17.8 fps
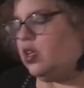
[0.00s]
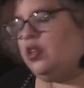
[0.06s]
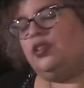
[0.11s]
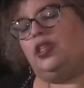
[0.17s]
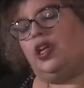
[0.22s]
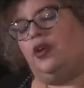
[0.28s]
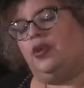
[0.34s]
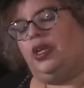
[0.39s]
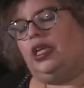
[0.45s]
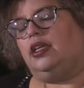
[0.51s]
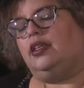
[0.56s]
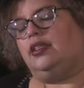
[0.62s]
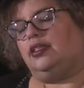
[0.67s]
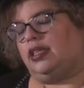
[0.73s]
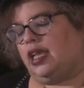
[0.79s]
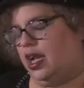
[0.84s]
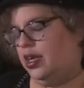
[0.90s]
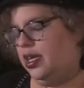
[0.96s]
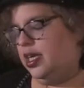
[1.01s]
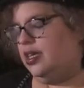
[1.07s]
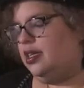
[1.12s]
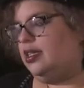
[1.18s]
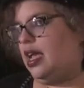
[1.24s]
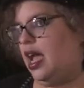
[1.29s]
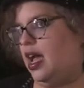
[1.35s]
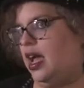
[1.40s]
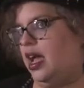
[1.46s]
So he
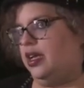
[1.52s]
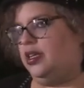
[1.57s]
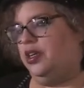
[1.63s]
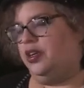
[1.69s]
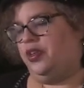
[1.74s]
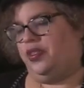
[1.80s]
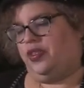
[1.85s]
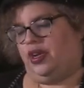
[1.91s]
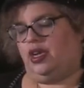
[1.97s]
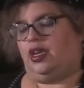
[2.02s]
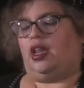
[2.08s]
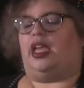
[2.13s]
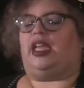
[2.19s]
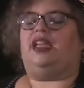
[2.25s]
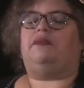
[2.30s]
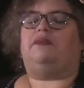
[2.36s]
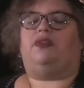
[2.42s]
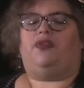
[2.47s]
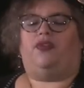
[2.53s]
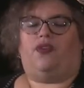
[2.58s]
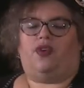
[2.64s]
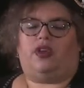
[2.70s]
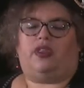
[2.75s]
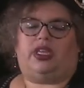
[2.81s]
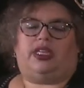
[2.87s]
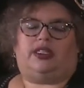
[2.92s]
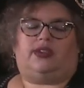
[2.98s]
decided that the night
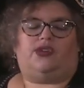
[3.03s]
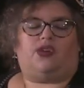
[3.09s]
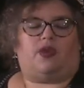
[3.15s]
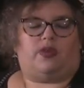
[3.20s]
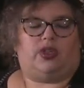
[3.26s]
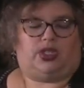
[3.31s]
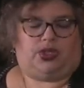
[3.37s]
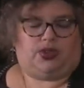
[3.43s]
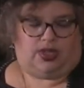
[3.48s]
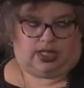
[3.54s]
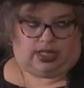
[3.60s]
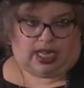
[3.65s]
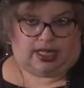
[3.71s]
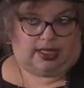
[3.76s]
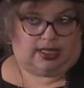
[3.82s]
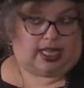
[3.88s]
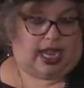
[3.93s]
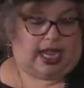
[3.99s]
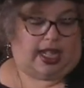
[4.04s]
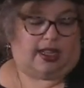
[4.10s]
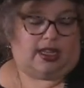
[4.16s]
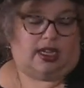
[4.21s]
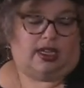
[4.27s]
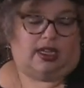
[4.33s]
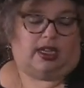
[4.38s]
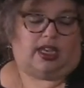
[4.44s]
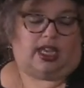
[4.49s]
before the Isidore was due to set sail,
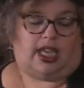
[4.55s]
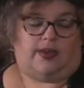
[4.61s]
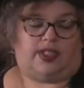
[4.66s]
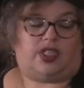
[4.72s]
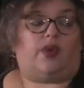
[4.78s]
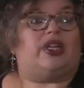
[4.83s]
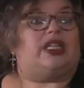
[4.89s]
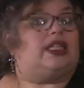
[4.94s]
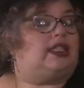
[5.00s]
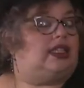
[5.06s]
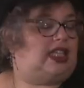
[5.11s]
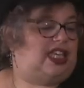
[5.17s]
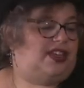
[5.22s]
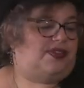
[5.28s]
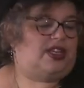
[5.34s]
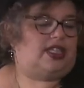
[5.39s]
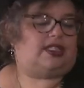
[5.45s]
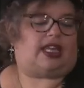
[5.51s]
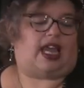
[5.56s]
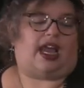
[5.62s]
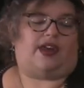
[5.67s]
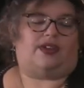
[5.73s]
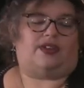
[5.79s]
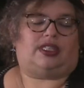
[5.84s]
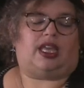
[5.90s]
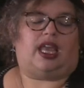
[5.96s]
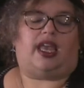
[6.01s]
he was going to leave his
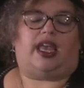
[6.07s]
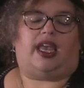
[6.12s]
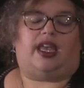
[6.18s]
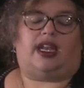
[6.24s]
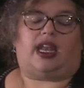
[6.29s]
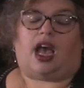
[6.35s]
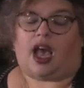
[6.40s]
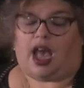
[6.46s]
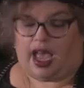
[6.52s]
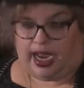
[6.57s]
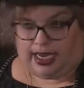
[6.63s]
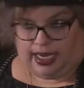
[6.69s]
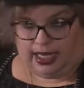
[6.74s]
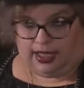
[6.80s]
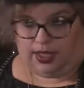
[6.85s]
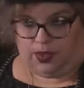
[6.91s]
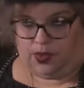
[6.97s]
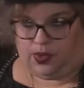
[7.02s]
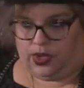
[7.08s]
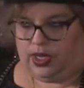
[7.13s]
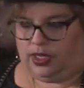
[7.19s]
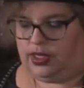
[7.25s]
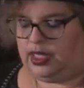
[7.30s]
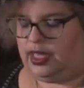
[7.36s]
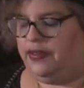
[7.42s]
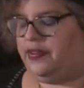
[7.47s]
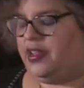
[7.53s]
house and hide in the
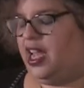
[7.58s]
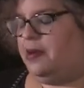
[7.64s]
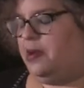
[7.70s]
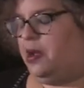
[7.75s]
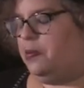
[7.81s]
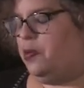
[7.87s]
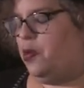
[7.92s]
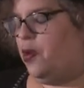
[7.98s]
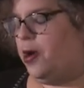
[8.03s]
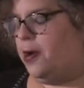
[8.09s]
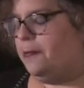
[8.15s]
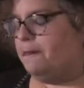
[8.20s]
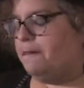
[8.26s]
woods of Kennebunkport.